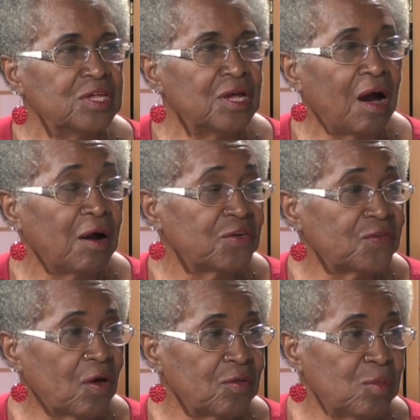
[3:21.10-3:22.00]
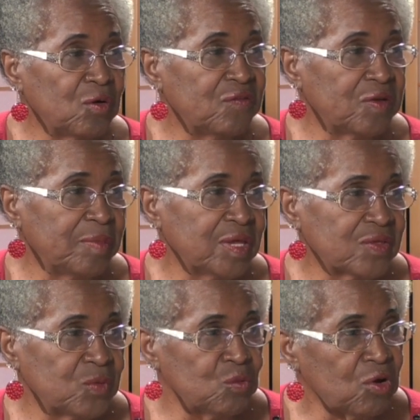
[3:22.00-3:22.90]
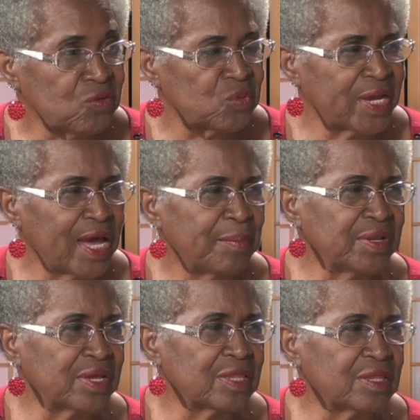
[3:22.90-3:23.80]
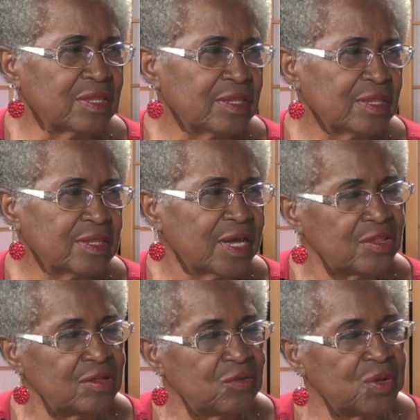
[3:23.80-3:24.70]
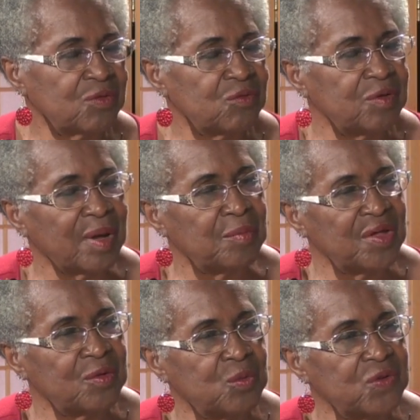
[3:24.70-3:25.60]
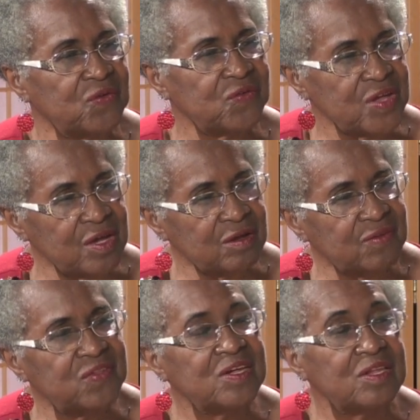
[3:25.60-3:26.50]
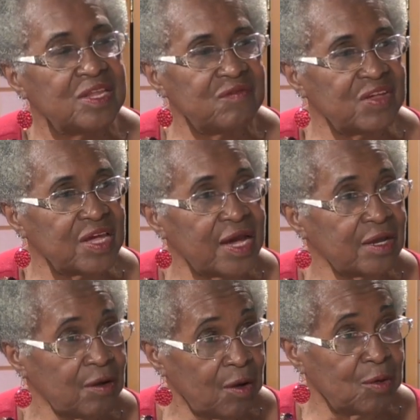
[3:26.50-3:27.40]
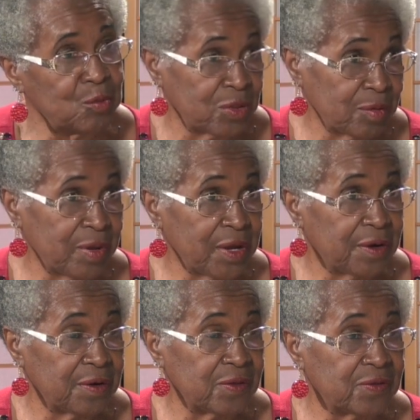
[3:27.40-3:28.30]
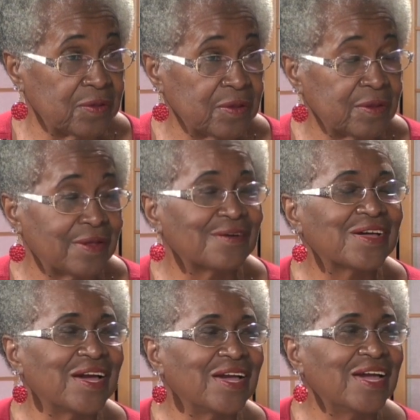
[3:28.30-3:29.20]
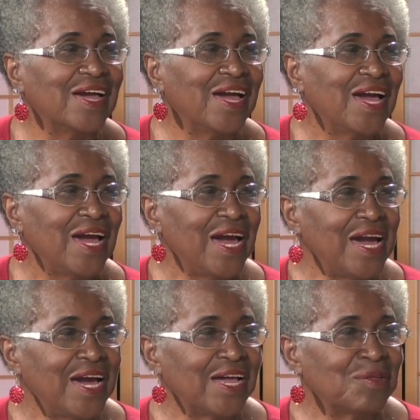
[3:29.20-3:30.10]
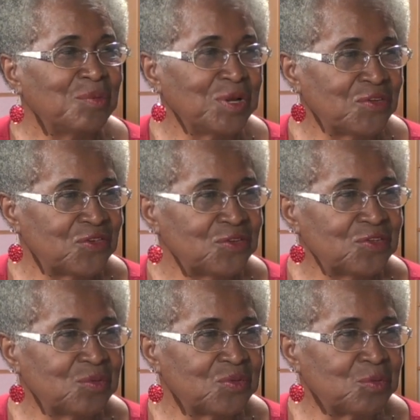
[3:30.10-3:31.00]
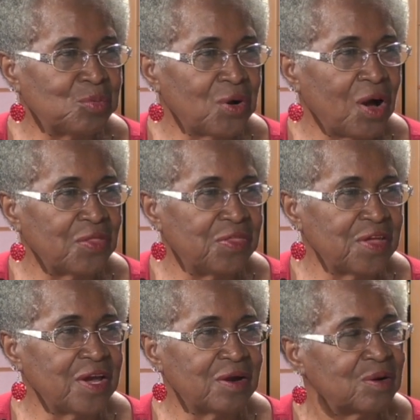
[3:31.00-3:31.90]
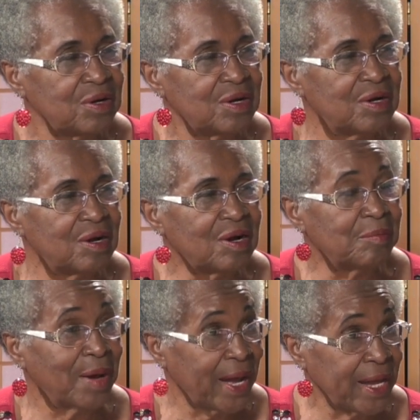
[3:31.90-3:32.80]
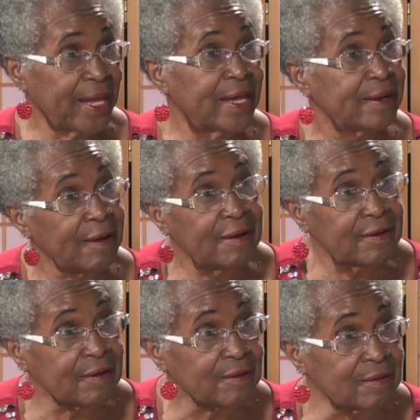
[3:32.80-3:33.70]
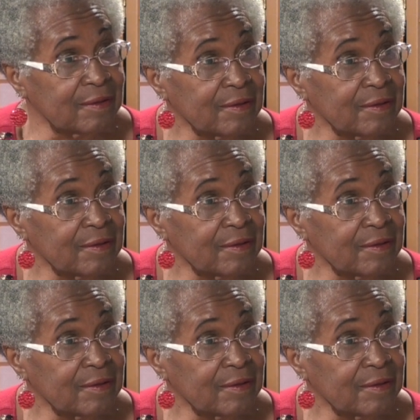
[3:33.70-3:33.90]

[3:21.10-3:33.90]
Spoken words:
I saw the movie because when Rosewood happened in 1923, my mother was single, still living at home with her parents. Okay. And when her sister was brought there, by an uncle